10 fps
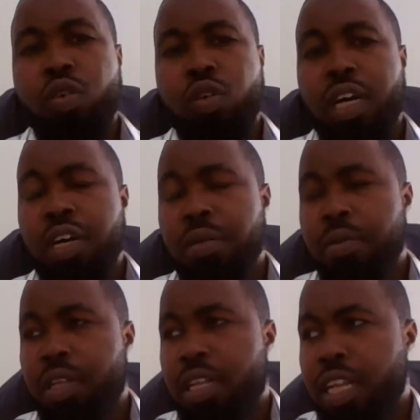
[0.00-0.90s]
So
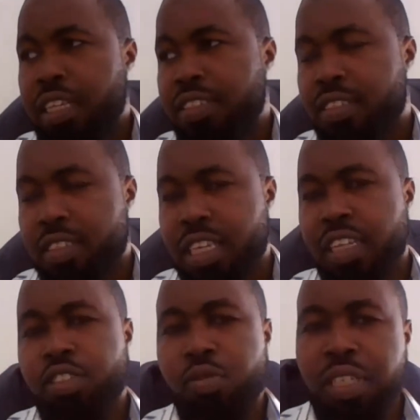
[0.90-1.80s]
let's
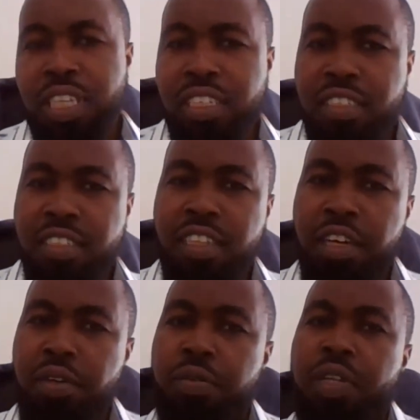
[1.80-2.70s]
get straight at it
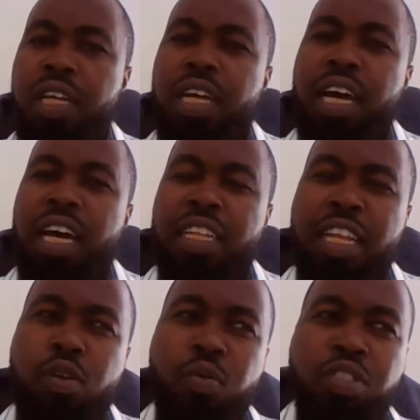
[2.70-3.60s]
now.
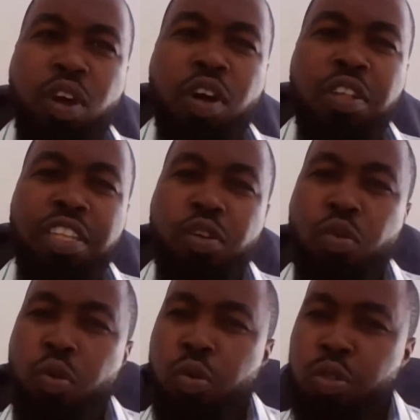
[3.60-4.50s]
Now, with all the
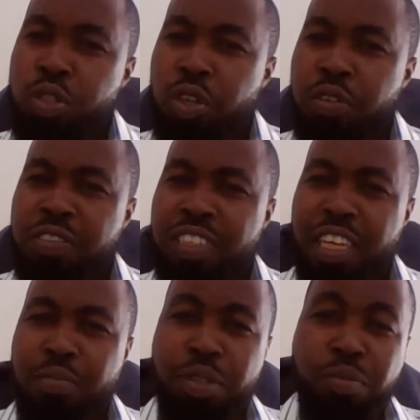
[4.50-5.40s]
cool stuff
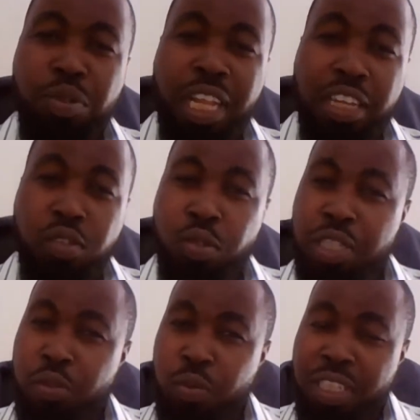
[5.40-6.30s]
that people are
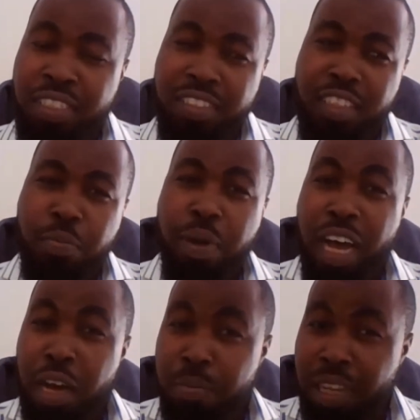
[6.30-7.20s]
doing with the
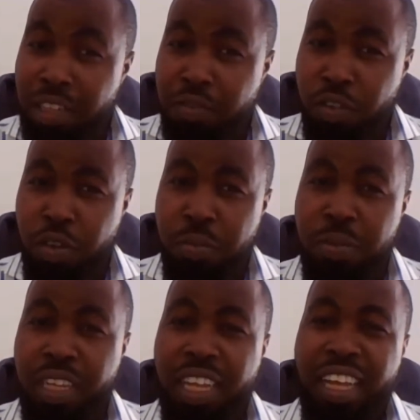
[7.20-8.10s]
Power
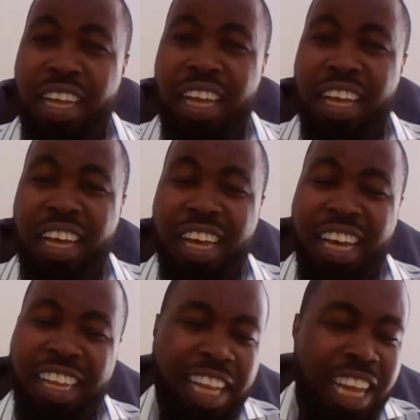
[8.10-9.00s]
Platform,
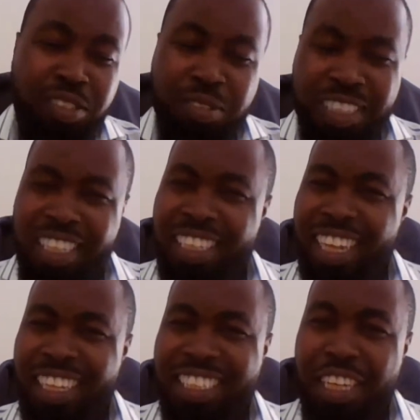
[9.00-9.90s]
I like to think
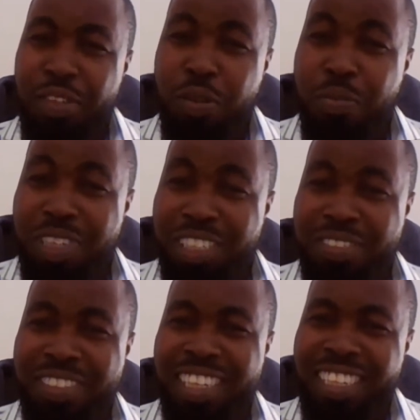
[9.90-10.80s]
that nobody
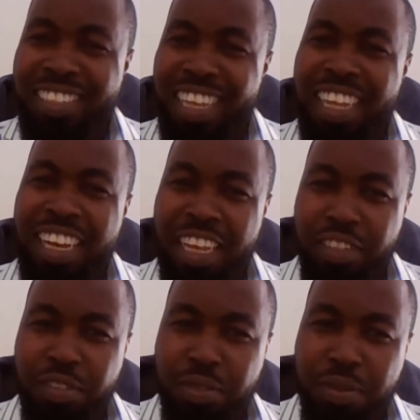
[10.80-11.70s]
today is
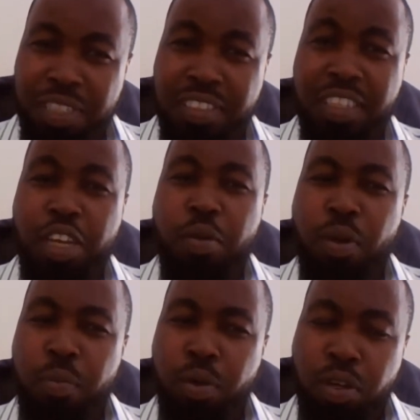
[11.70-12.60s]
alien to it.
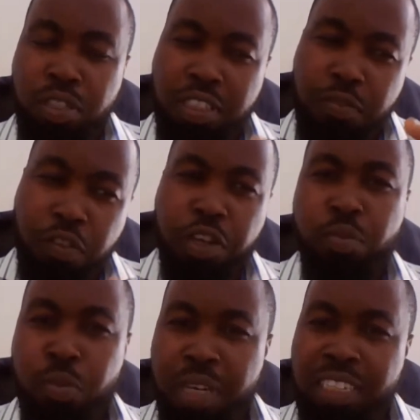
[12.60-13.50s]
But for a
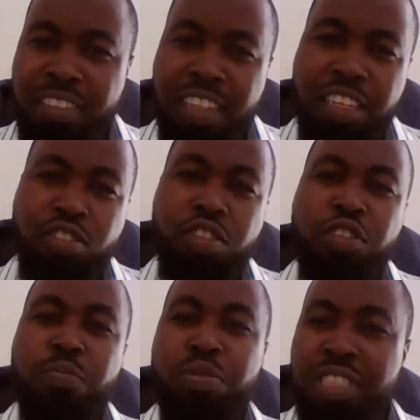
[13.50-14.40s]
moment, let's
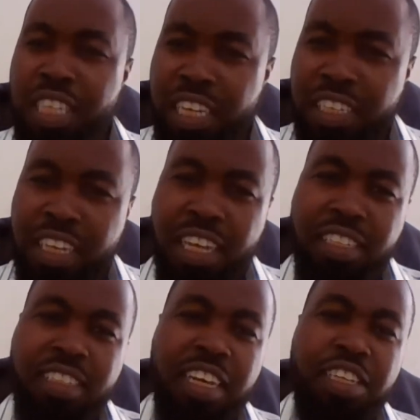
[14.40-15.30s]
just pretend
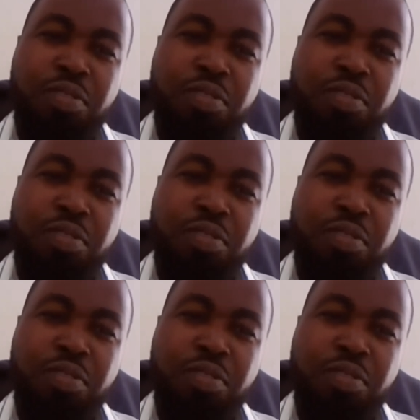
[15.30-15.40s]
that